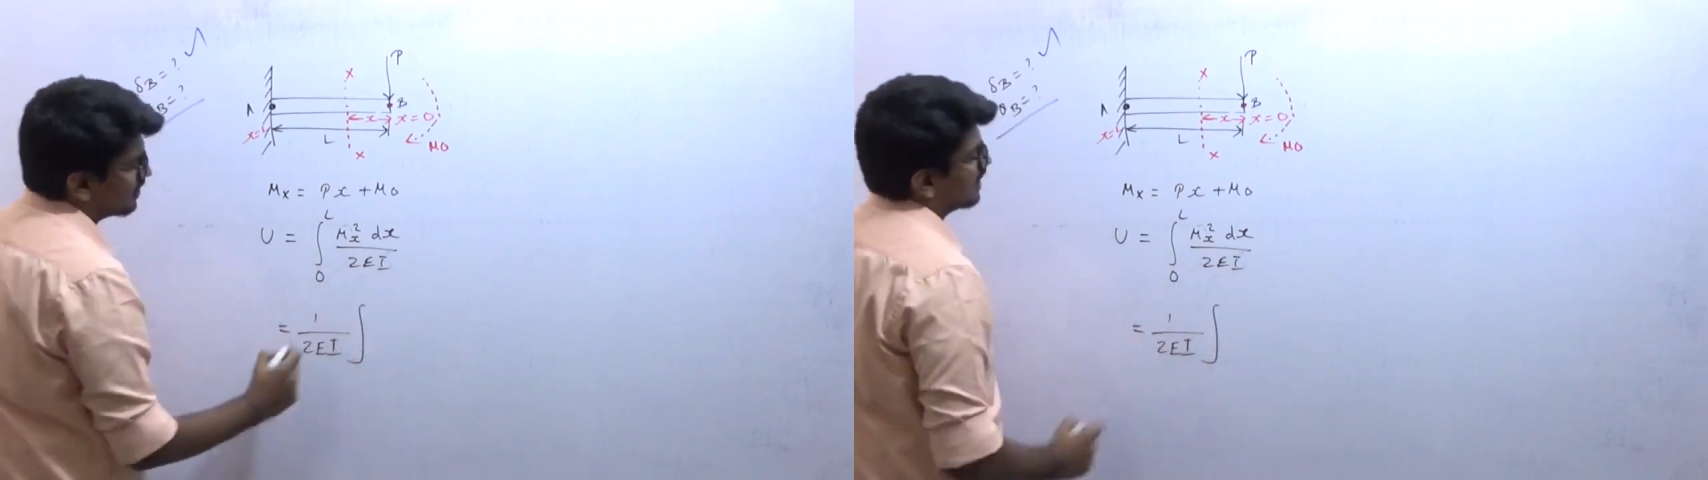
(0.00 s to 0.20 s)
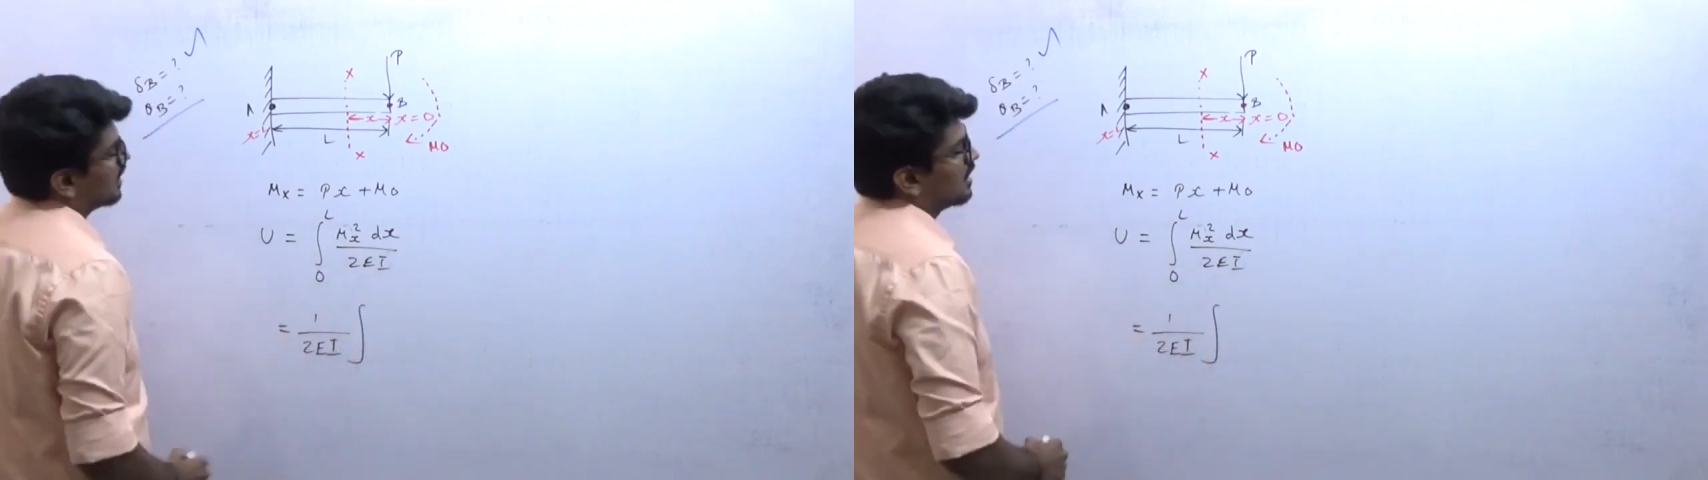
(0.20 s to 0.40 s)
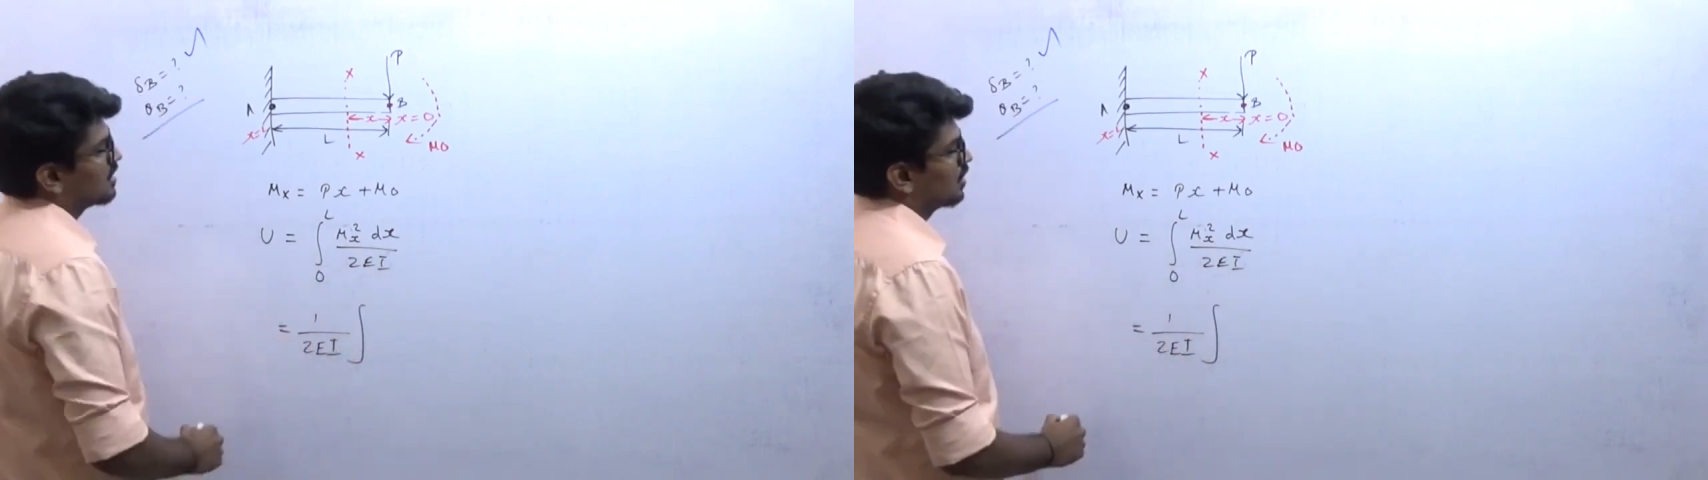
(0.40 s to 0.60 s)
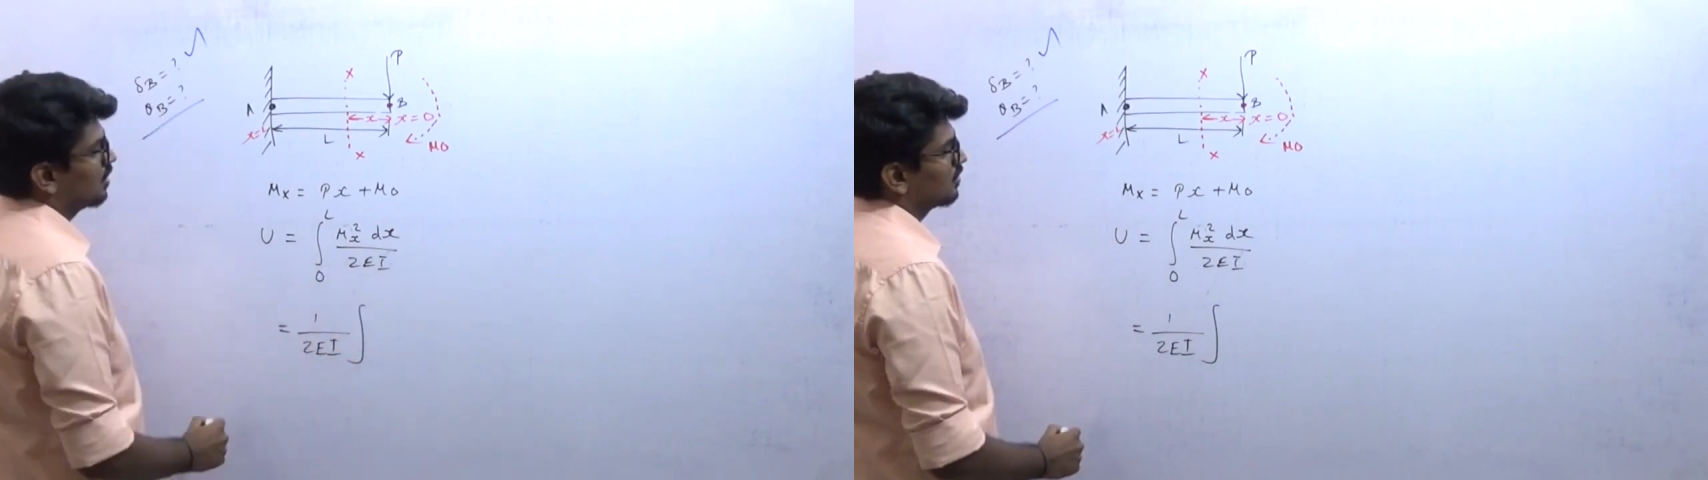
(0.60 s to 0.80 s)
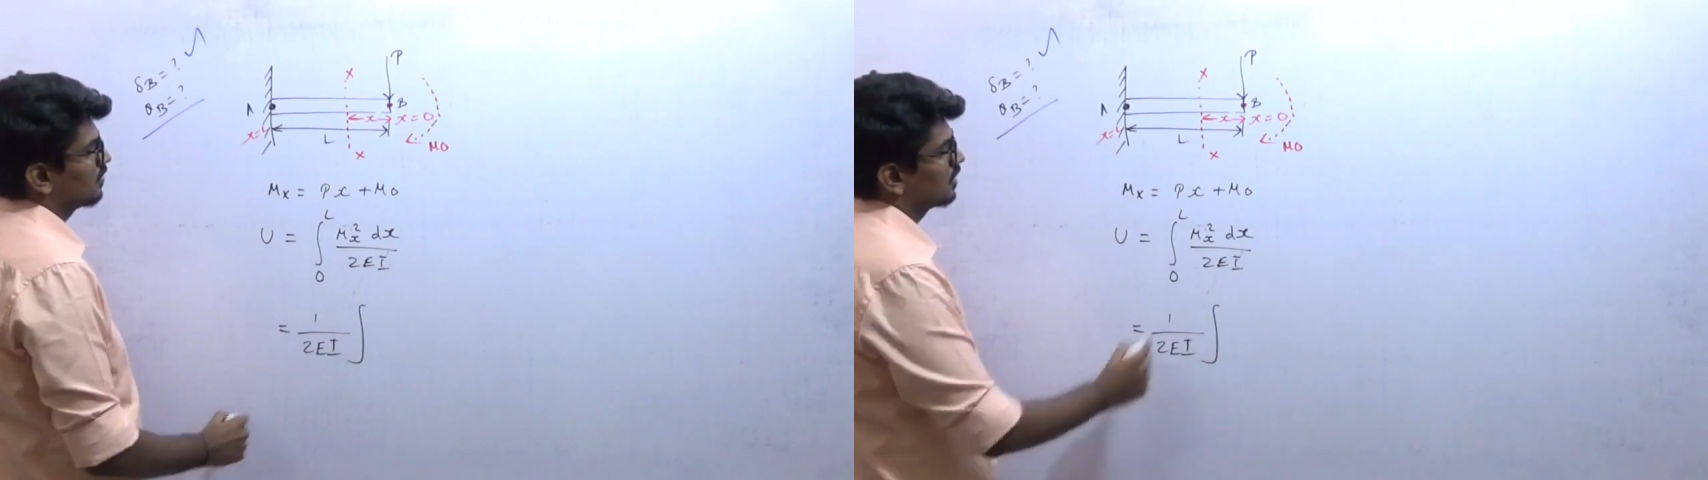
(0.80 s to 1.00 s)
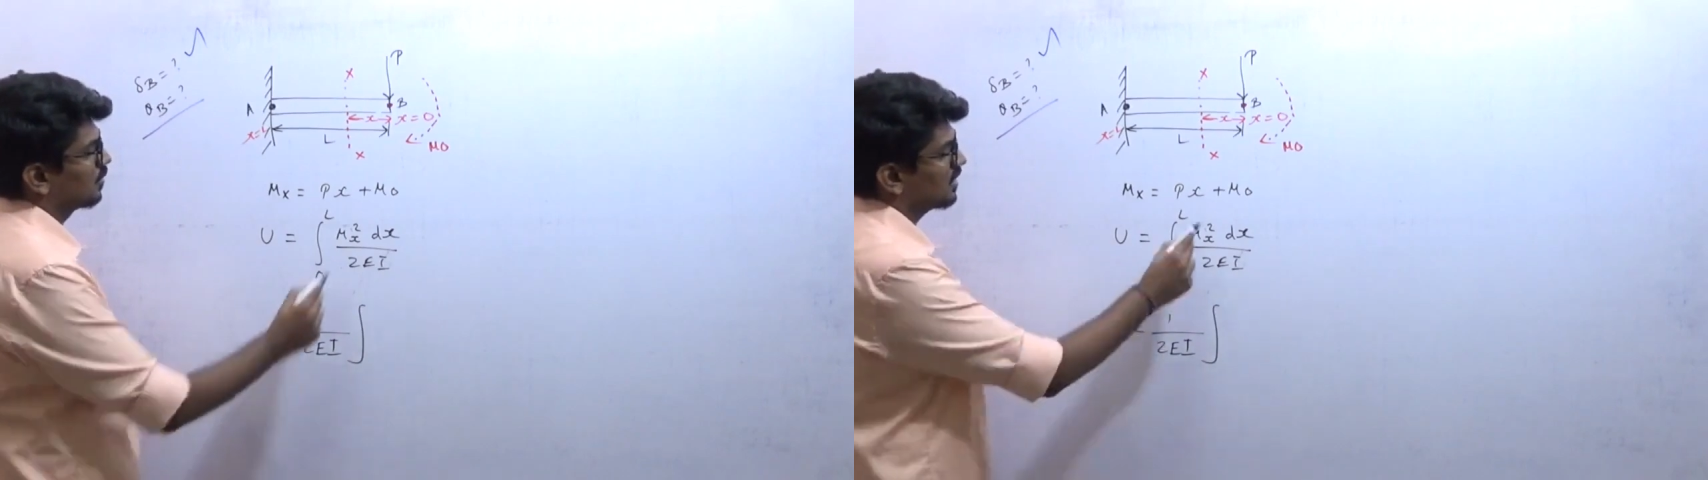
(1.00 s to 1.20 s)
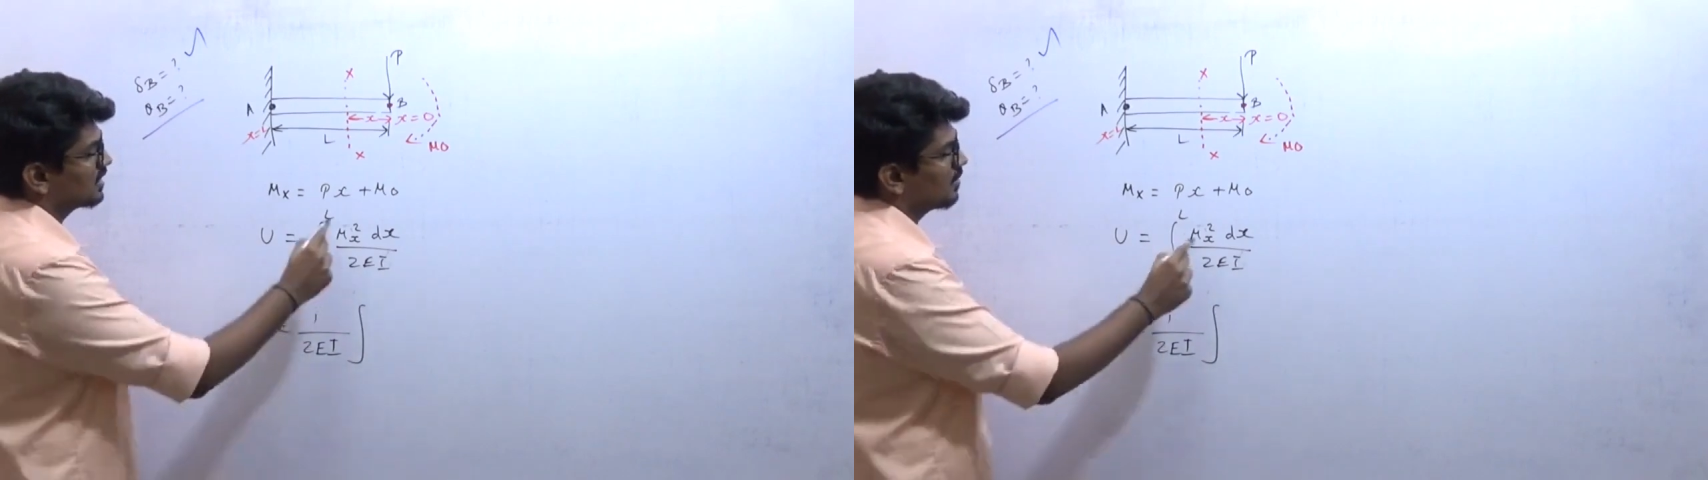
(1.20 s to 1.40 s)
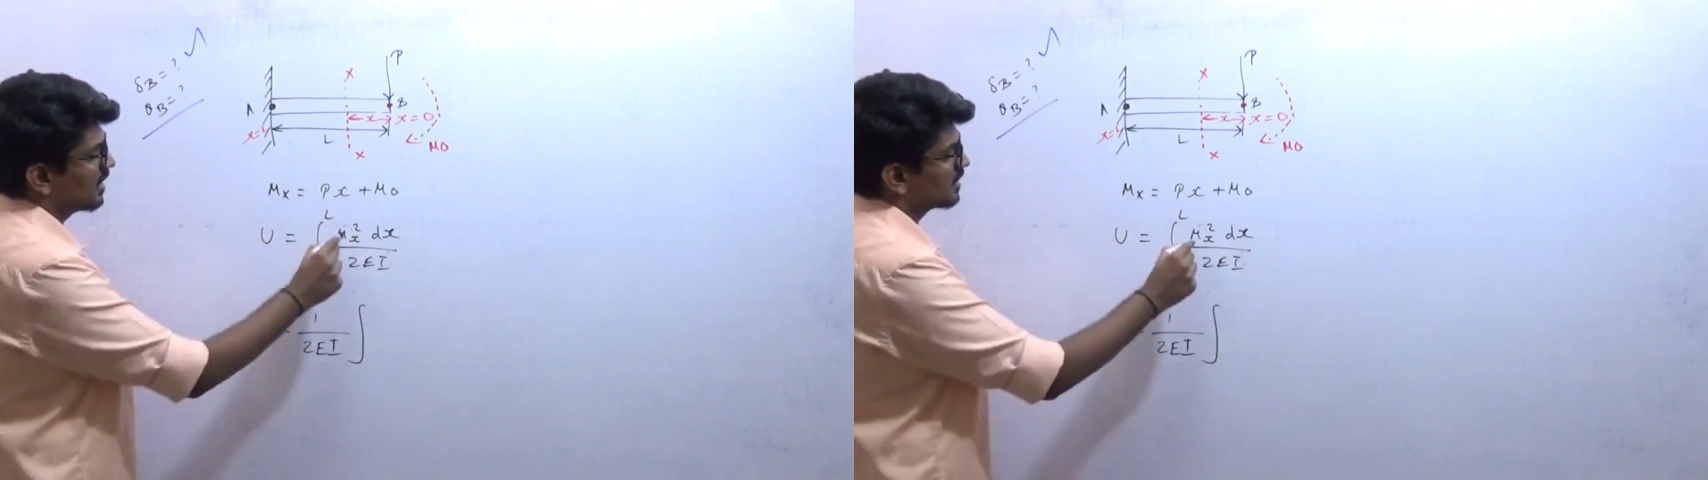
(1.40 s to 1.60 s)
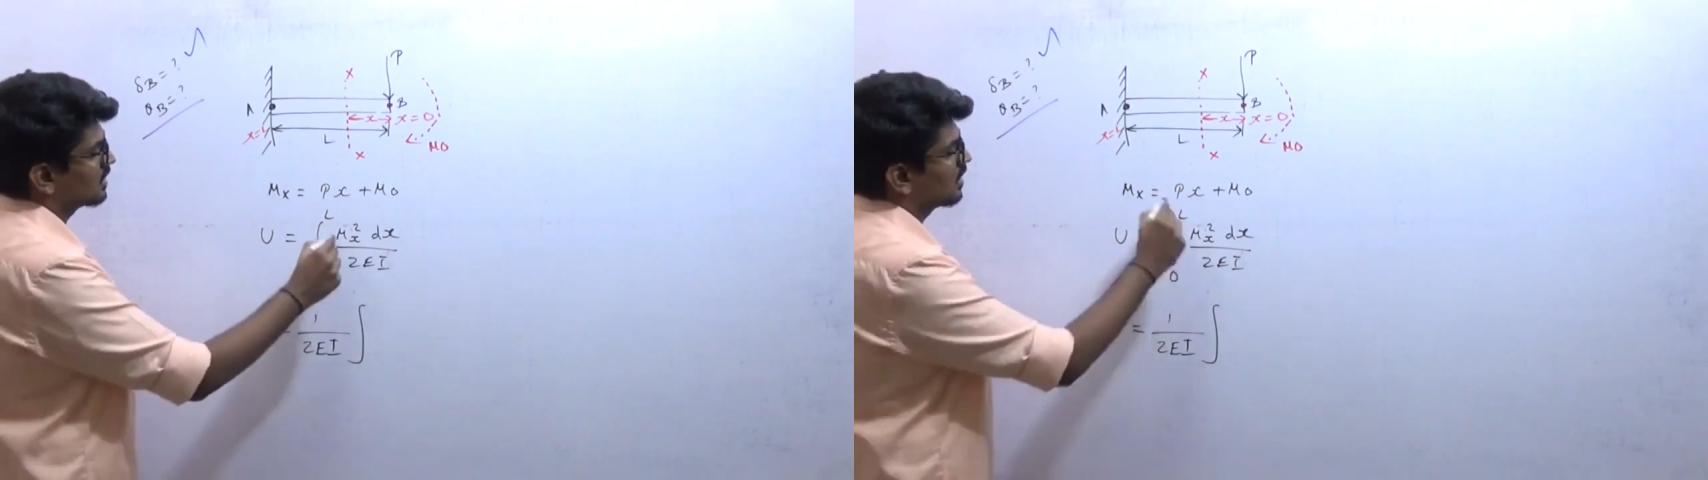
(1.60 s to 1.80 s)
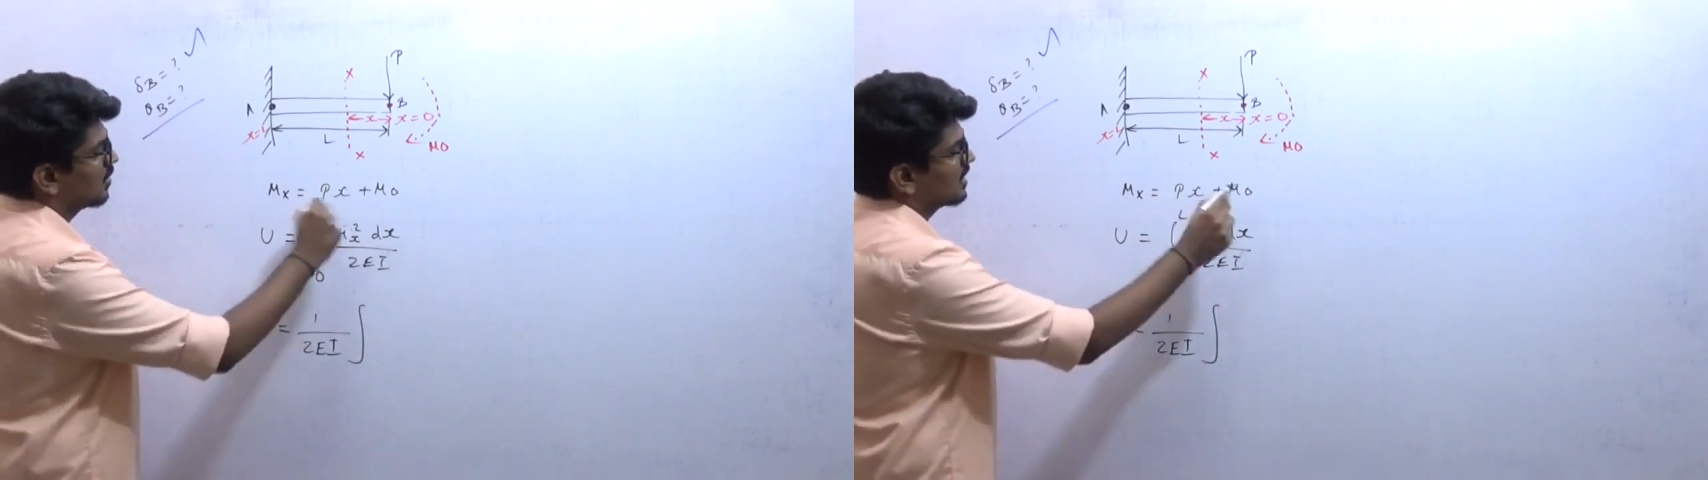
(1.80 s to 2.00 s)
integration of, what is
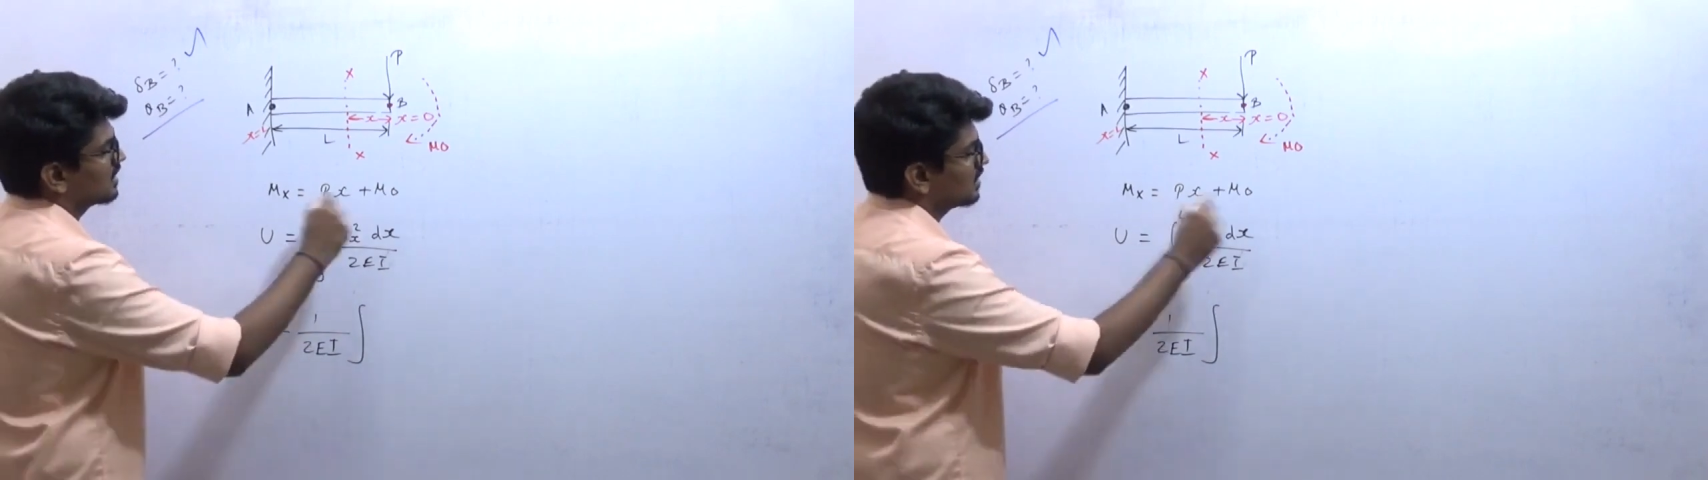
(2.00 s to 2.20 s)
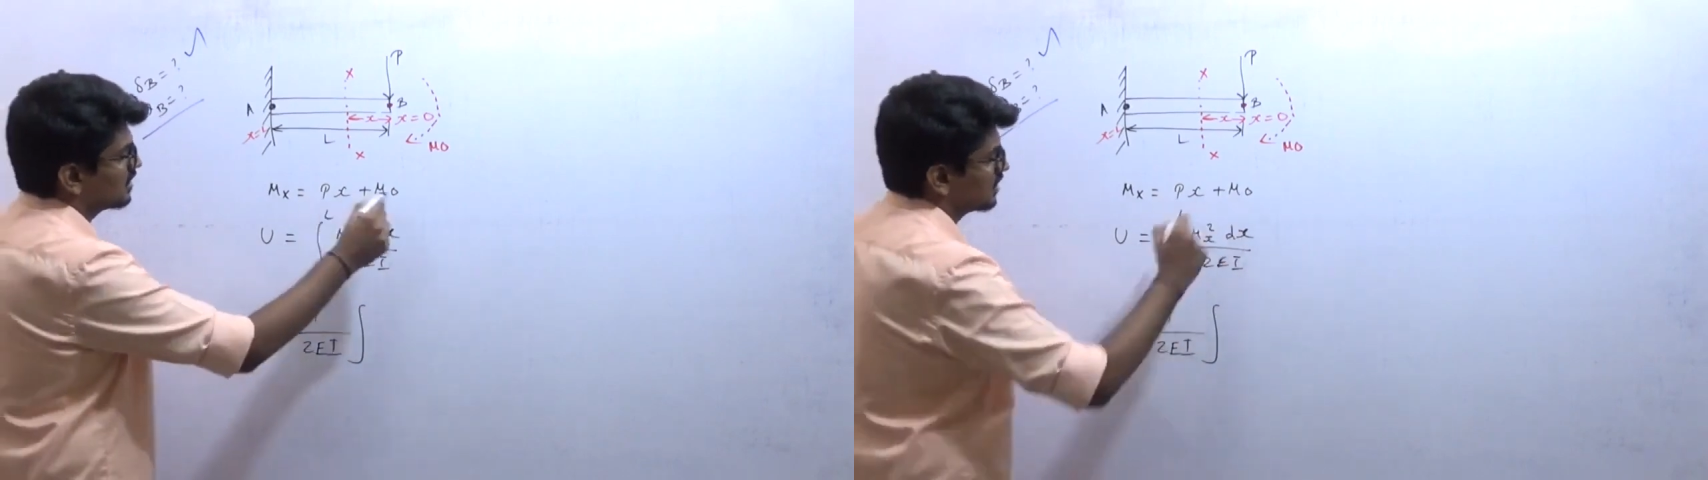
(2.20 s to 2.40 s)
mx? Mx is this